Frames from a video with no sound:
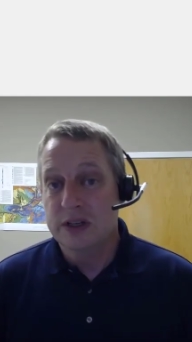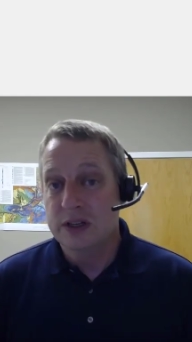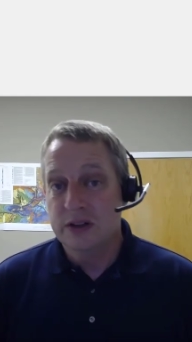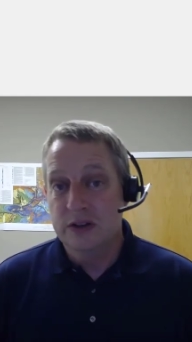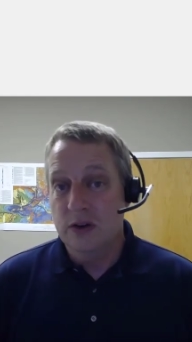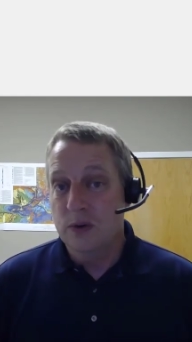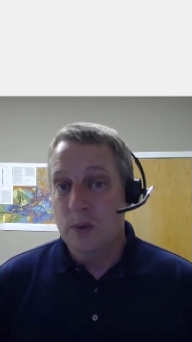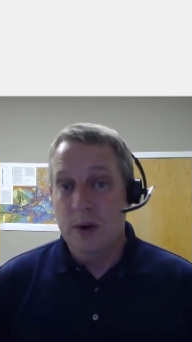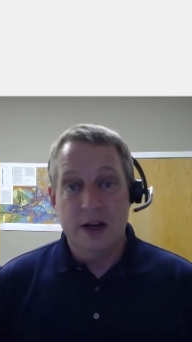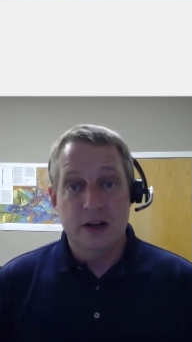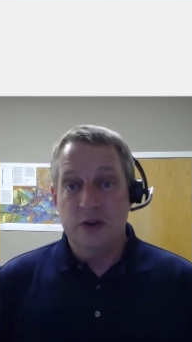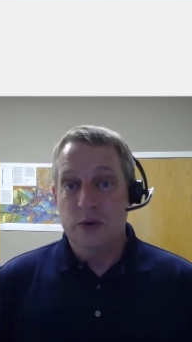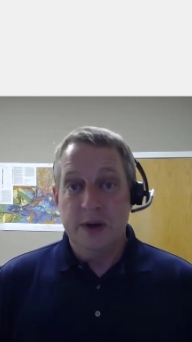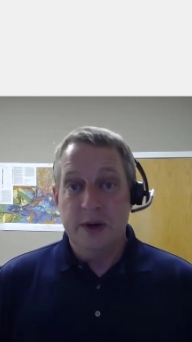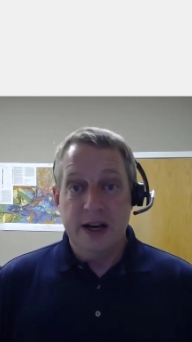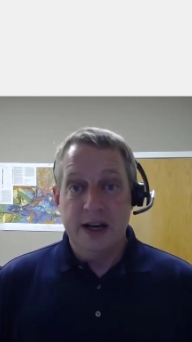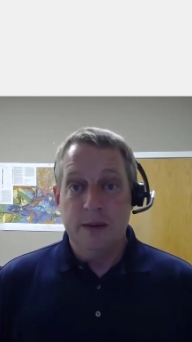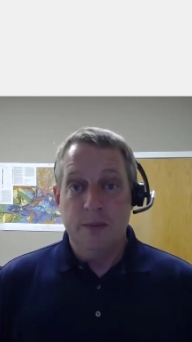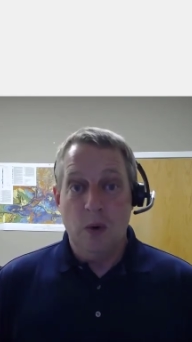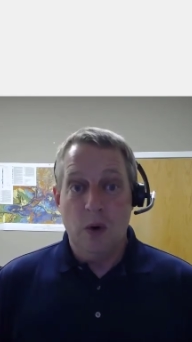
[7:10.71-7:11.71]
and you don't want to do it
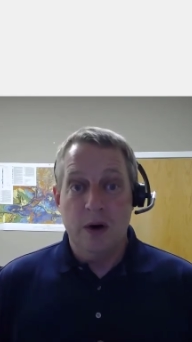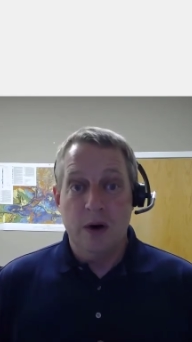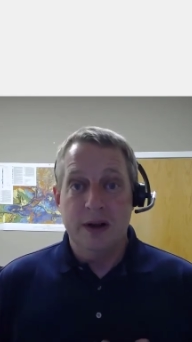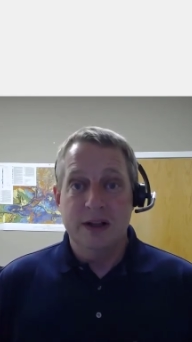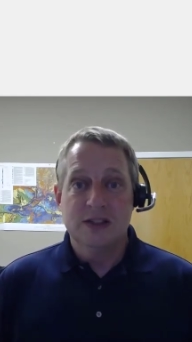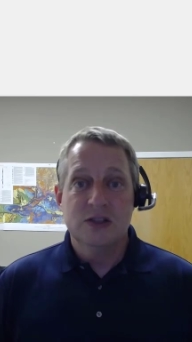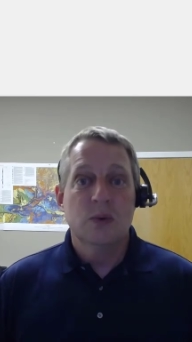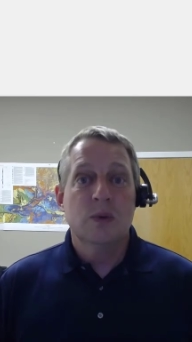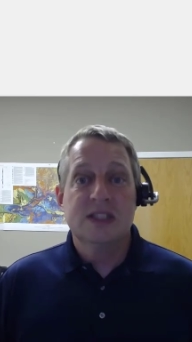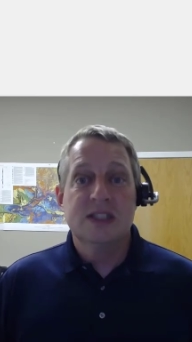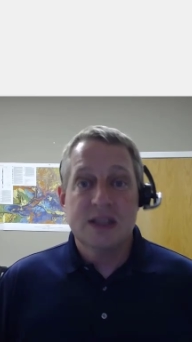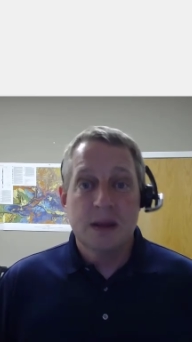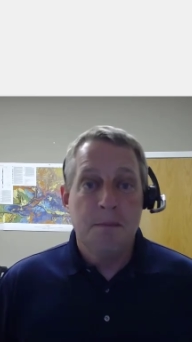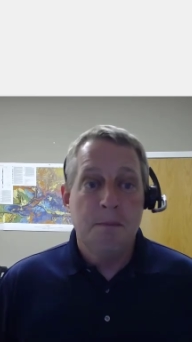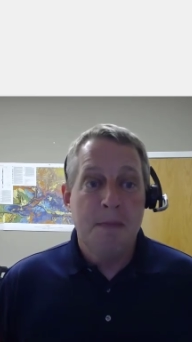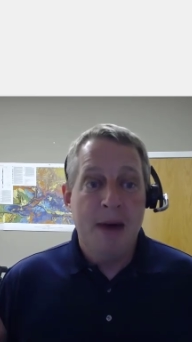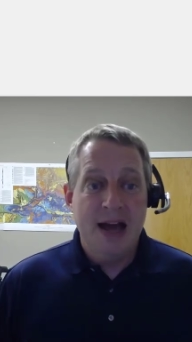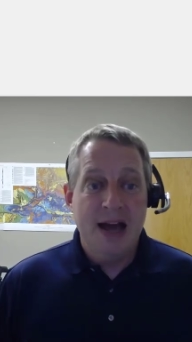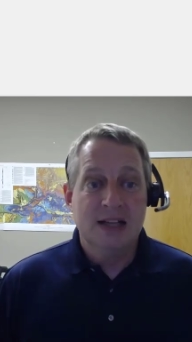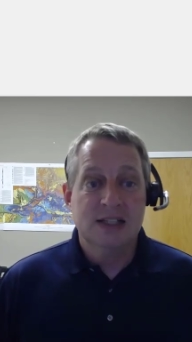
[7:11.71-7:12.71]
anymore. And so what's the
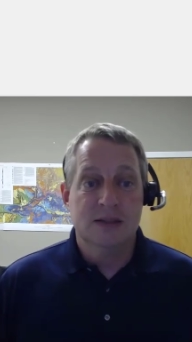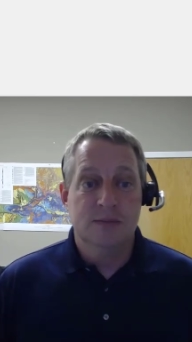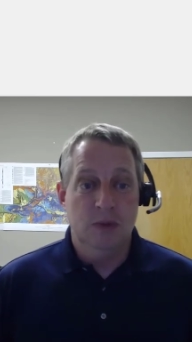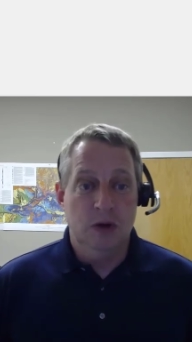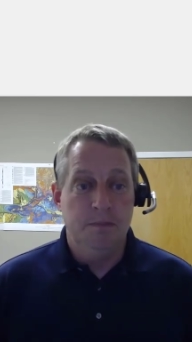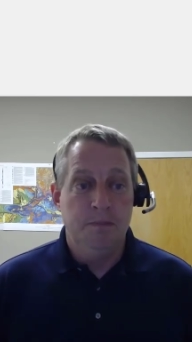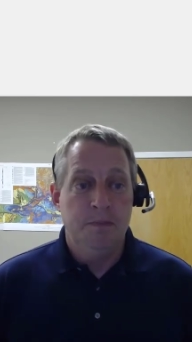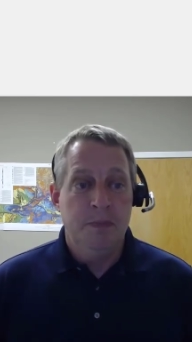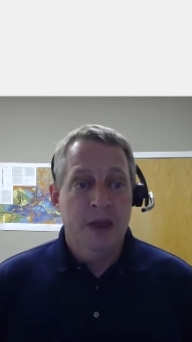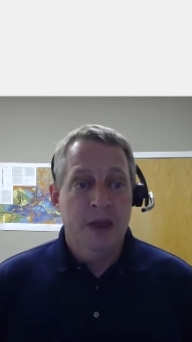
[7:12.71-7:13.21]
maximum?